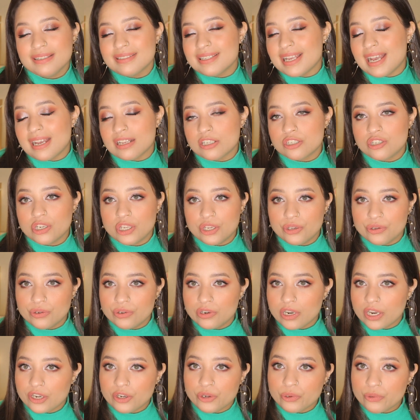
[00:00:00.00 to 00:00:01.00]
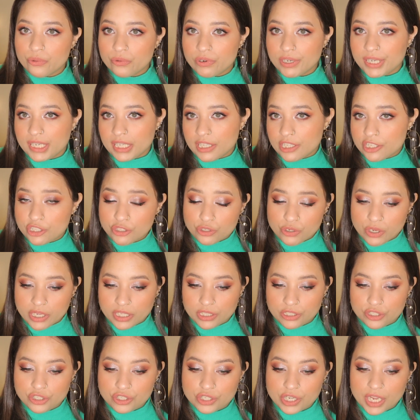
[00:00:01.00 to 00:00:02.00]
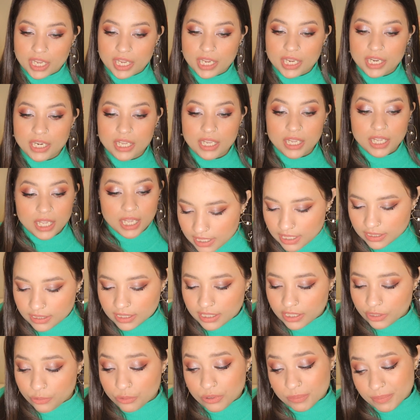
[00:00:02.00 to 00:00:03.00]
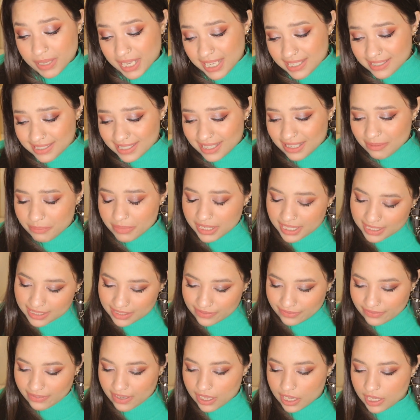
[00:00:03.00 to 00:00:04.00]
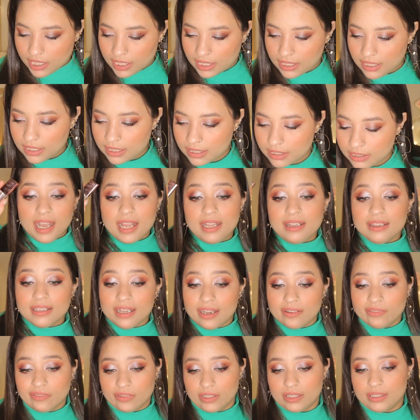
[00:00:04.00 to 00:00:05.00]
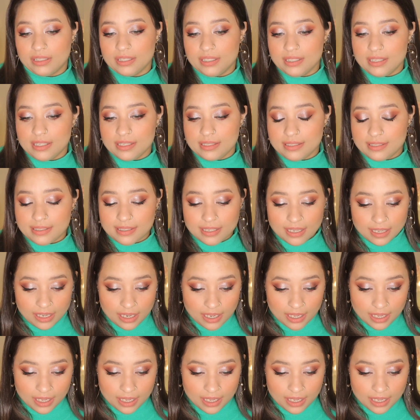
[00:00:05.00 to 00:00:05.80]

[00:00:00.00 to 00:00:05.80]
is actually good. I do really enjoy the shade. Nothing too amazing, but it's fine. I loved this.